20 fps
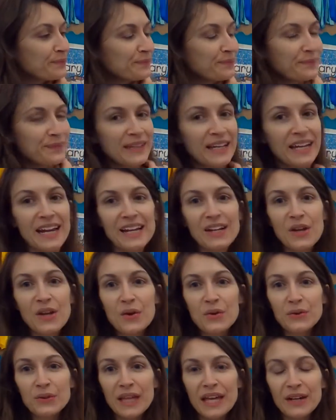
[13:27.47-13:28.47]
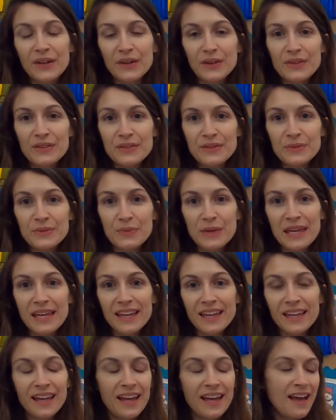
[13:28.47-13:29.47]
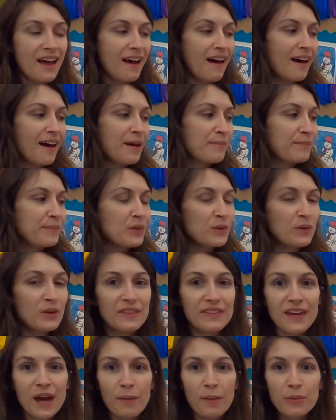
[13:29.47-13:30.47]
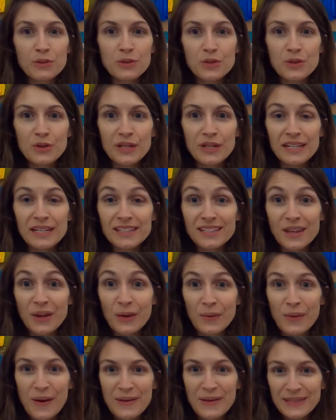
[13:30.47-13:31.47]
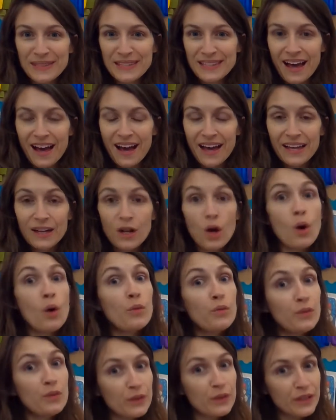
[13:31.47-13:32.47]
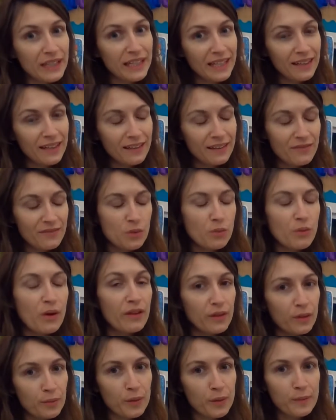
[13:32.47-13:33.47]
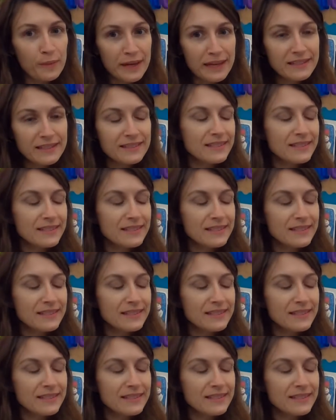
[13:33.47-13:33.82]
And I know later this week you'll get the opportunity to go outside, hopefully, if the weather permits.